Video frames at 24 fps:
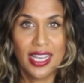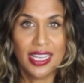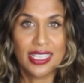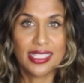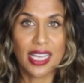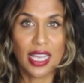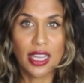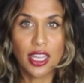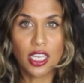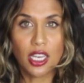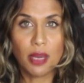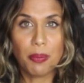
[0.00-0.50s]

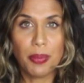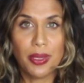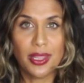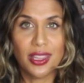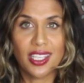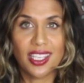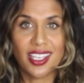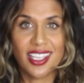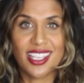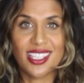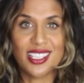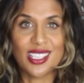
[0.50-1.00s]
Sadhaka
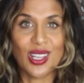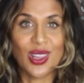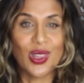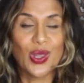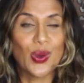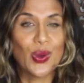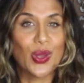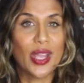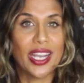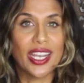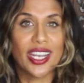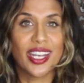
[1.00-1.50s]
Pitta is
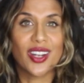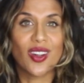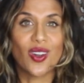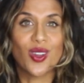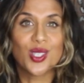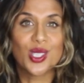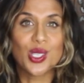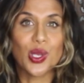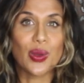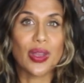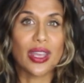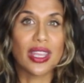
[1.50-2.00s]
located
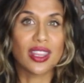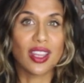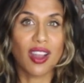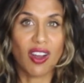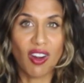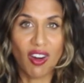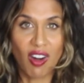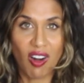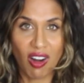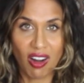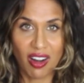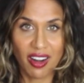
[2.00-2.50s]
also in the
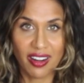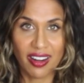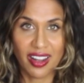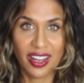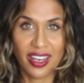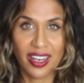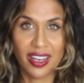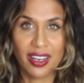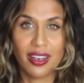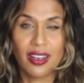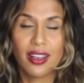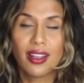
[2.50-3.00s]
heart,
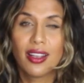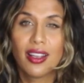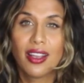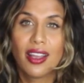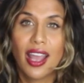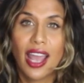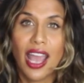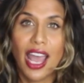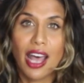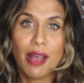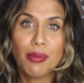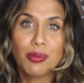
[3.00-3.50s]
and it
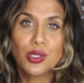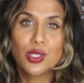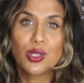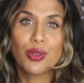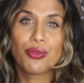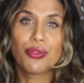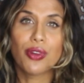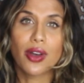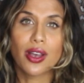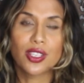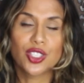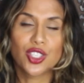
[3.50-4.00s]
helps to
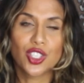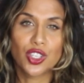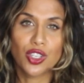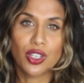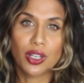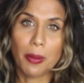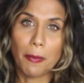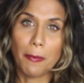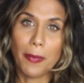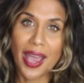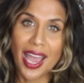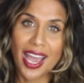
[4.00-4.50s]
foster
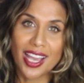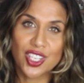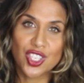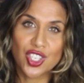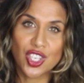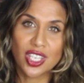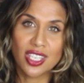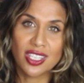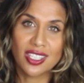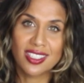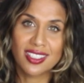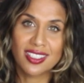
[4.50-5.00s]

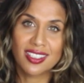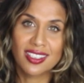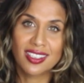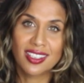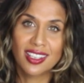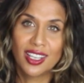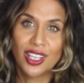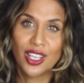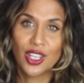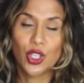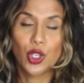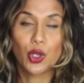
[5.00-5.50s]

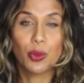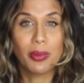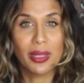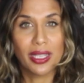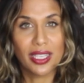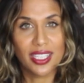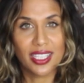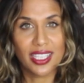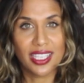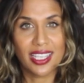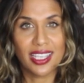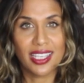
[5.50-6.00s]
compassion,
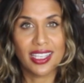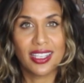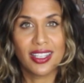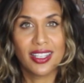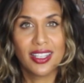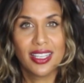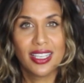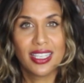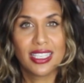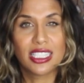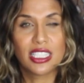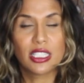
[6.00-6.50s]
humility,
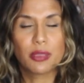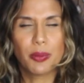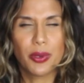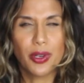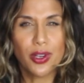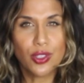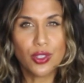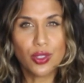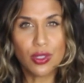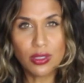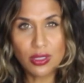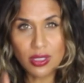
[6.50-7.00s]

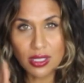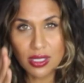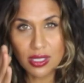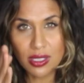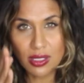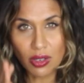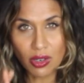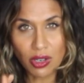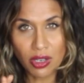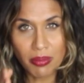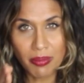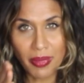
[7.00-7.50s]
spiritual
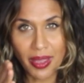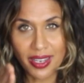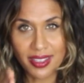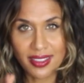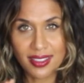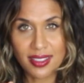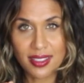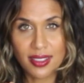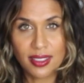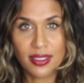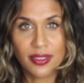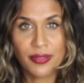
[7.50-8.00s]

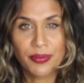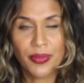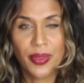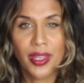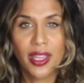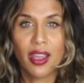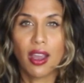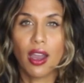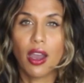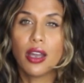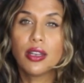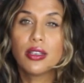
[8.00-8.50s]
discernment,
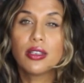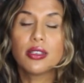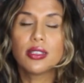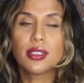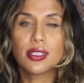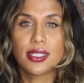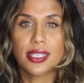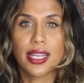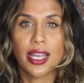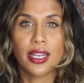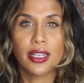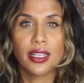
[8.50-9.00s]

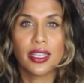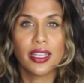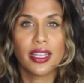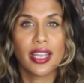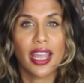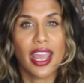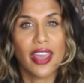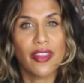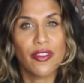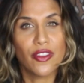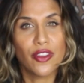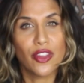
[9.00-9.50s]

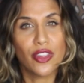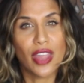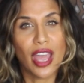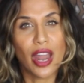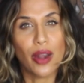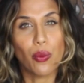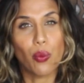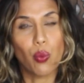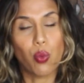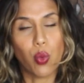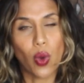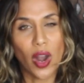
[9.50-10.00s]
understanding, and
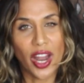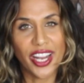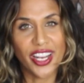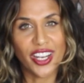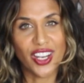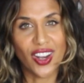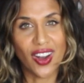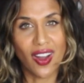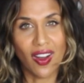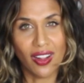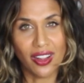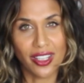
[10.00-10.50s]
that
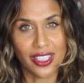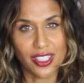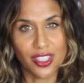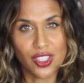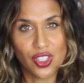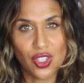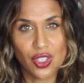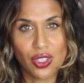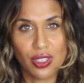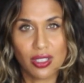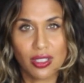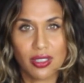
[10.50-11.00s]
right
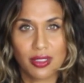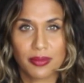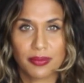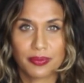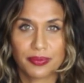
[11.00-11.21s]
knowledge.